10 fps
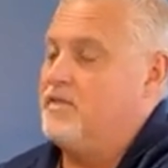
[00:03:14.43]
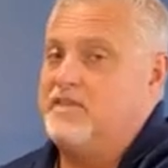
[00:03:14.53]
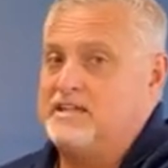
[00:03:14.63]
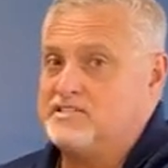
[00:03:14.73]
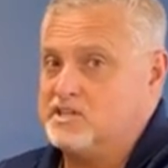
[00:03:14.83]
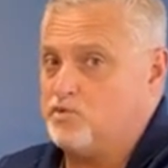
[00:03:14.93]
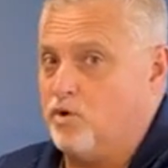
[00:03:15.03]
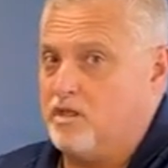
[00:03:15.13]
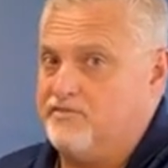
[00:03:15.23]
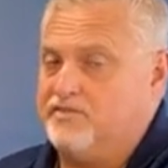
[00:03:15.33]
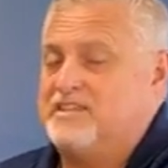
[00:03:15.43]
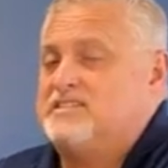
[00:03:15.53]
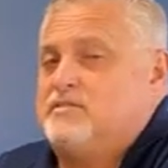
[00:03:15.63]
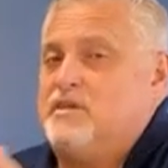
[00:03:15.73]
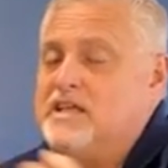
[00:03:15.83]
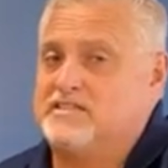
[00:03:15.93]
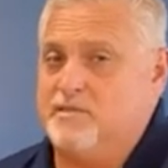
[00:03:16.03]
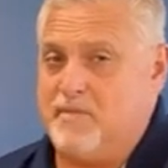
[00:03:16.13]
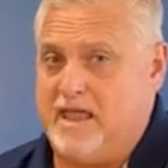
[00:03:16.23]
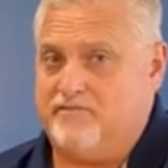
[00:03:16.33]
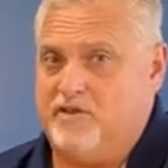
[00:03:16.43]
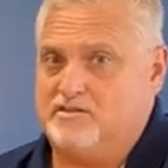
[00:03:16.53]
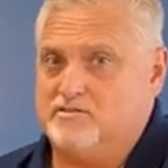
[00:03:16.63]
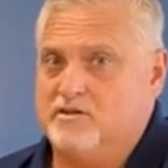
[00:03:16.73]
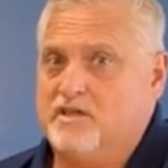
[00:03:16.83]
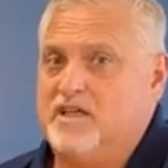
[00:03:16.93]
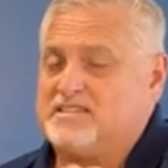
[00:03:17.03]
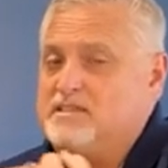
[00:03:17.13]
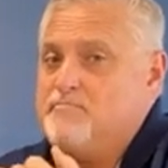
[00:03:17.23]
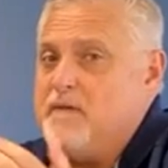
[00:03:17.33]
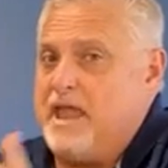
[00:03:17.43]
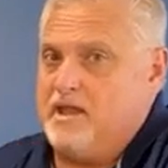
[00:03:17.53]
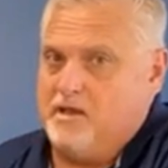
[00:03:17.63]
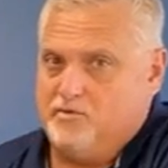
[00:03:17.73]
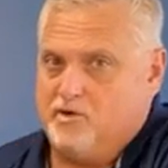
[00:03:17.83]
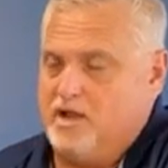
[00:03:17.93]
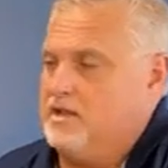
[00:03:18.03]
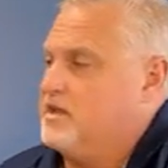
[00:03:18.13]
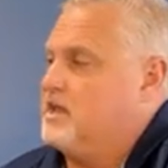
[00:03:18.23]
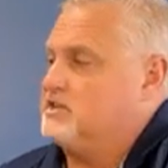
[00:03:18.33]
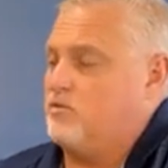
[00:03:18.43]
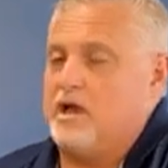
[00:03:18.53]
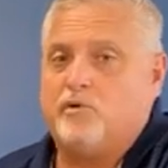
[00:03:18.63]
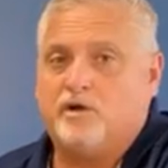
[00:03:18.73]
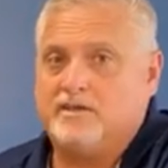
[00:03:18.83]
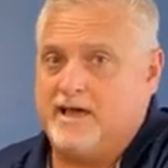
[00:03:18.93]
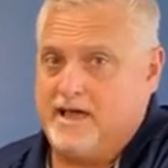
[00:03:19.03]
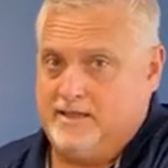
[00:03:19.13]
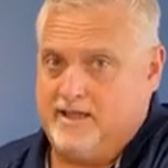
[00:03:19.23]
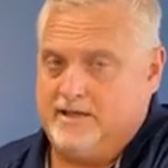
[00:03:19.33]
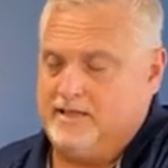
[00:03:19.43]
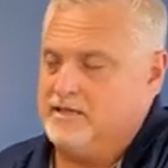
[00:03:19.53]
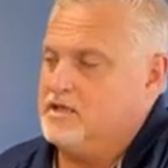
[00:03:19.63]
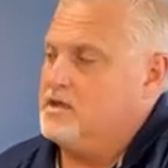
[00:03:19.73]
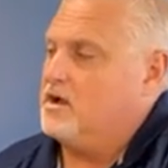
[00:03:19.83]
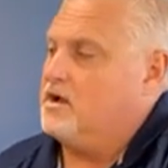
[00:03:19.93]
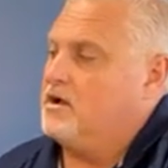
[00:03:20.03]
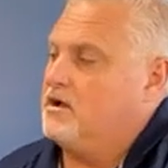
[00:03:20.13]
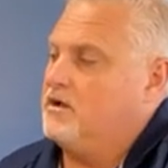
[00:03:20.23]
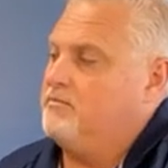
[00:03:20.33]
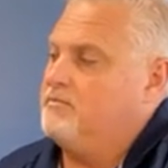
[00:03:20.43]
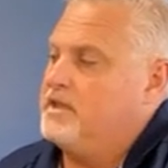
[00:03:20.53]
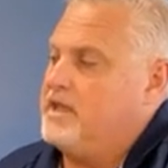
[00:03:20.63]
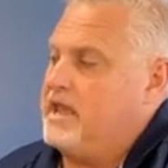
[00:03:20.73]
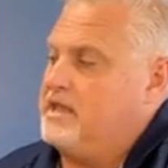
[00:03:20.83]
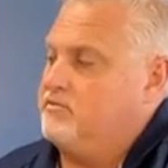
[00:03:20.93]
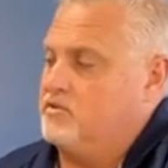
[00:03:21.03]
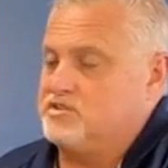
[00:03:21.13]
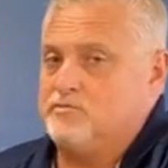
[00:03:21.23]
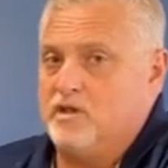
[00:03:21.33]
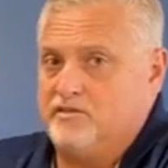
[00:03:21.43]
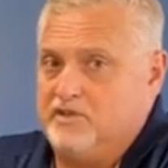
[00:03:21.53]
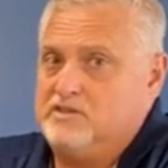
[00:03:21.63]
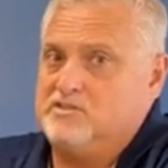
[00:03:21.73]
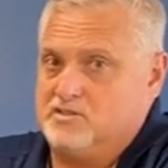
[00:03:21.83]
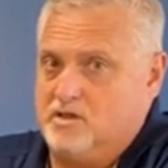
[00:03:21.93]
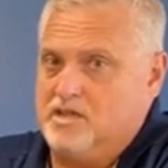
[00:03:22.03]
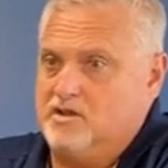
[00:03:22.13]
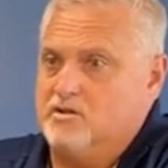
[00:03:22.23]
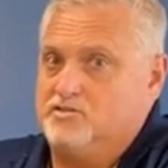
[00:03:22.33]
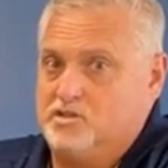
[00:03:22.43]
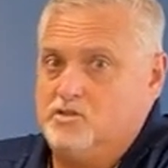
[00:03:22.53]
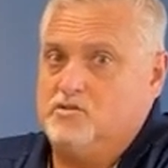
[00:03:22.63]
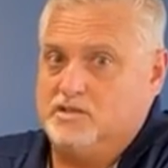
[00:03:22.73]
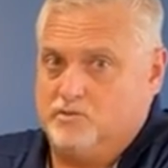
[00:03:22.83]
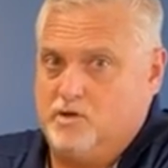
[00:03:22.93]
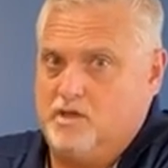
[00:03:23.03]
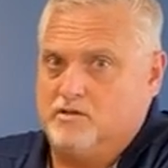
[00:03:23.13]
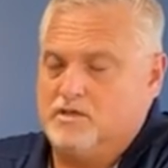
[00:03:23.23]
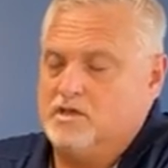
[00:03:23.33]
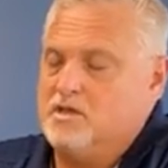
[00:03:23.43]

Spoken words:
That's just one of the. That's to me. That's the main feature. That's the main upgrade. It's why I wanted to highlight it. And there's some other features on here too as well.